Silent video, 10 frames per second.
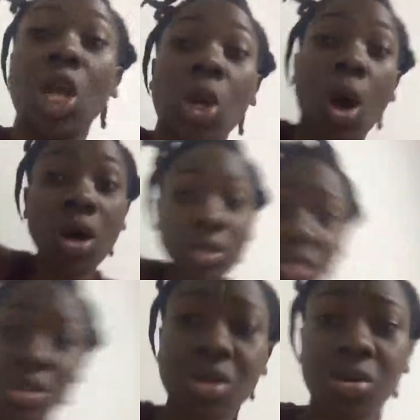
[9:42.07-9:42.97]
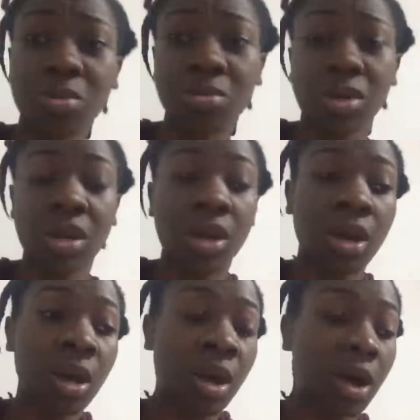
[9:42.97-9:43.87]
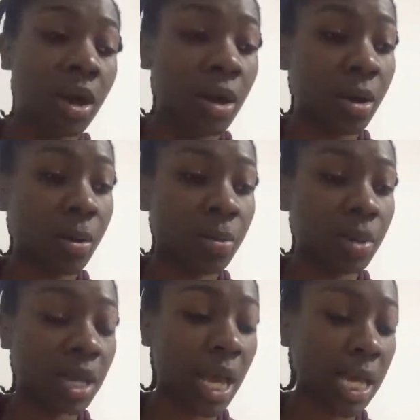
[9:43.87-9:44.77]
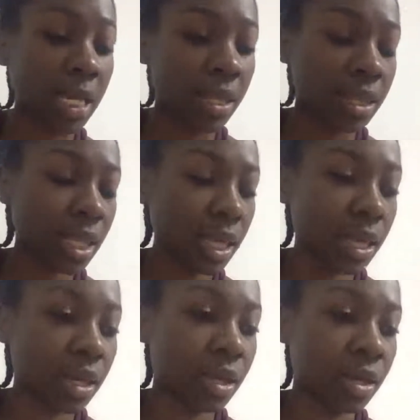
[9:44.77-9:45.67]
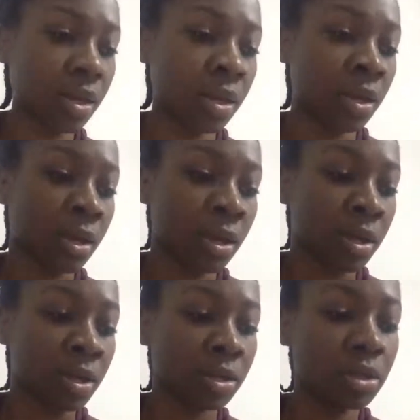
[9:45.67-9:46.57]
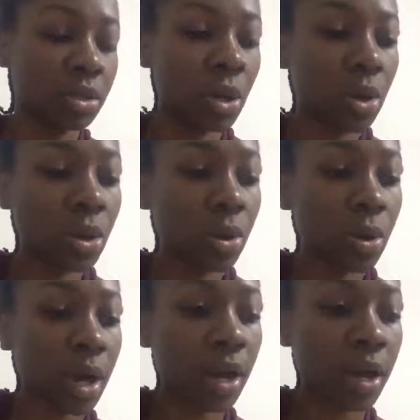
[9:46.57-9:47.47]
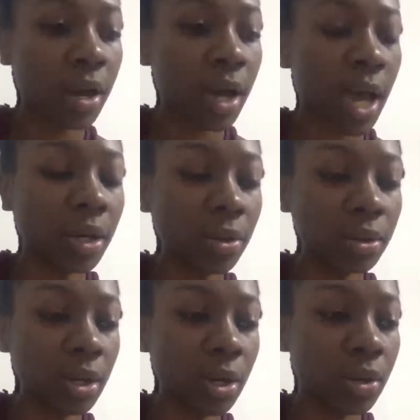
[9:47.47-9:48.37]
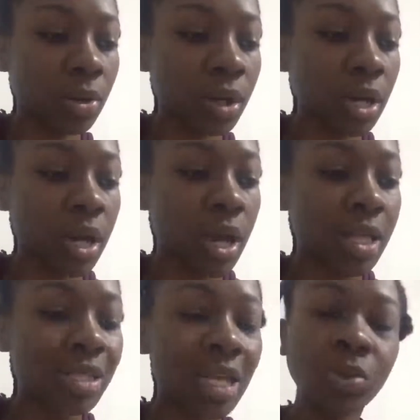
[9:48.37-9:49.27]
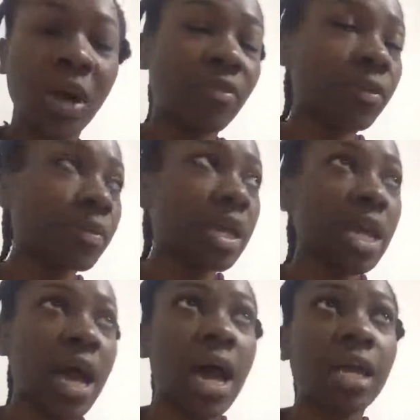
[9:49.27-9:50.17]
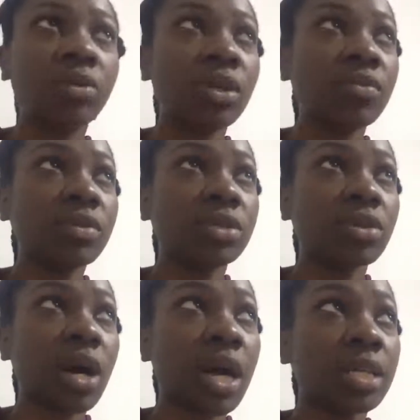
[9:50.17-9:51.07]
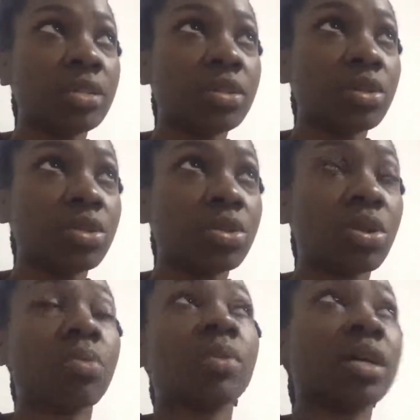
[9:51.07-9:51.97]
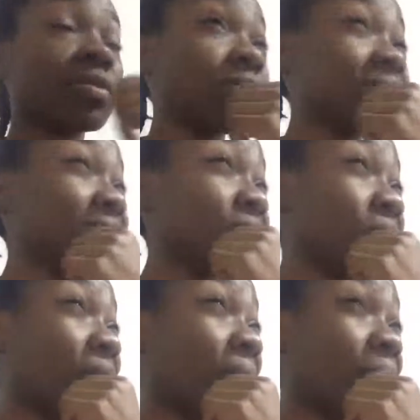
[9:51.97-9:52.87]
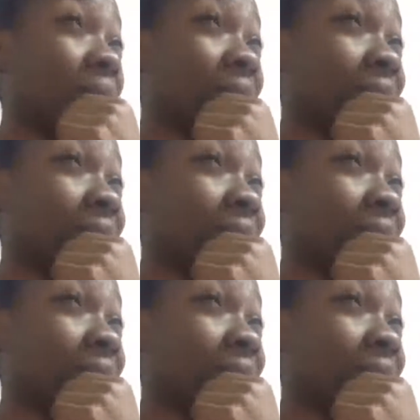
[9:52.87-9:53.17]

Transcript: long-term kind of thing. So I don't know. That's why for me, I don't even try to do so much for Instagram,